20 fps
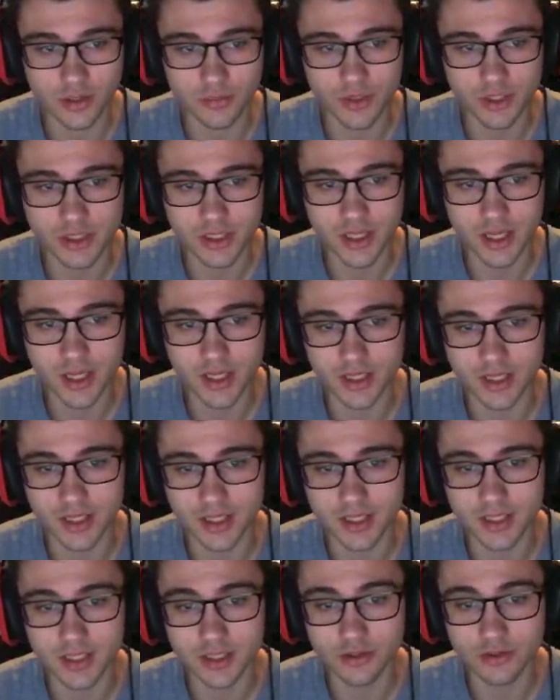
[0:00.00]
I'm just saying
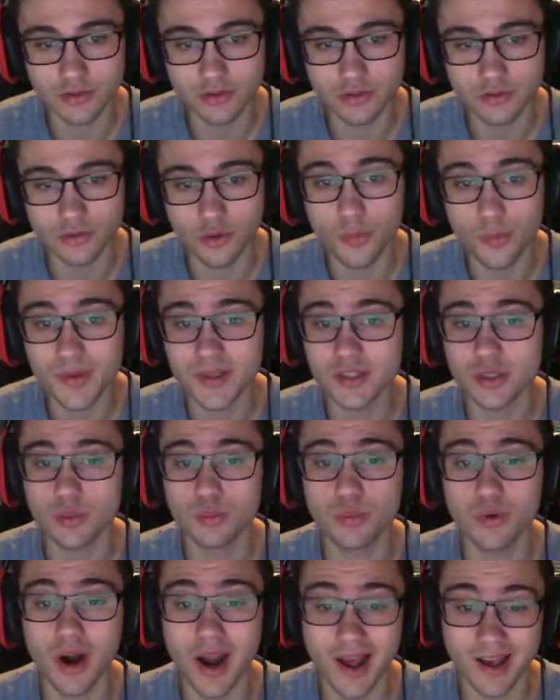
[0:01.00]
like don't be
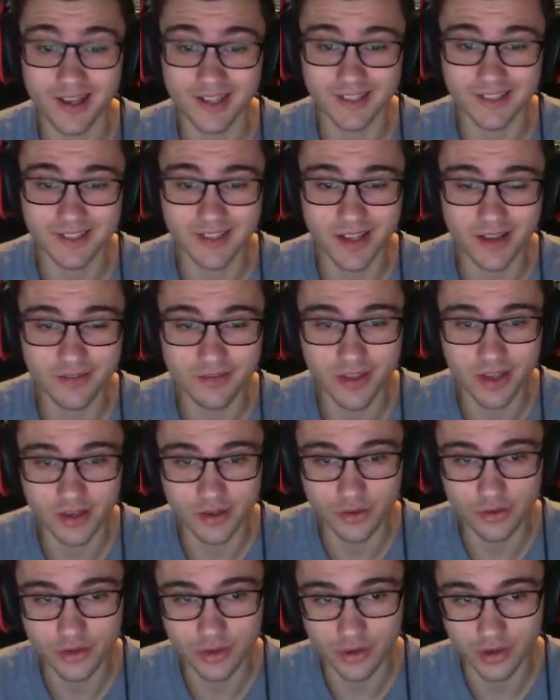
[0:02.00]
surprised if they
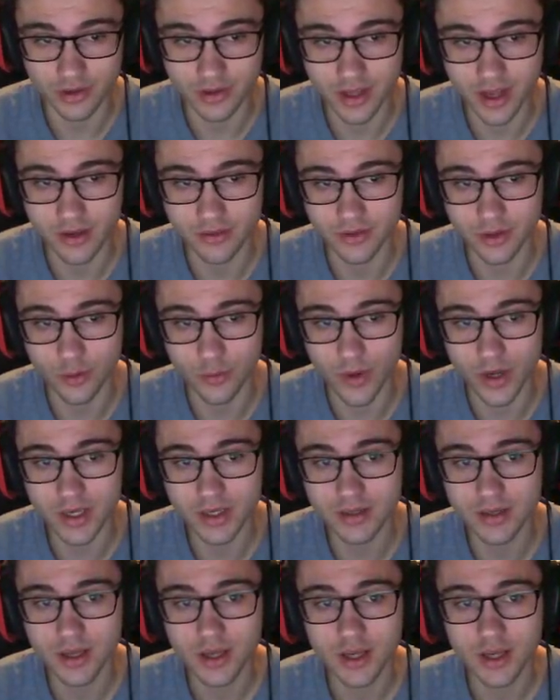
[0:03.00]
do tone it down. Like wait,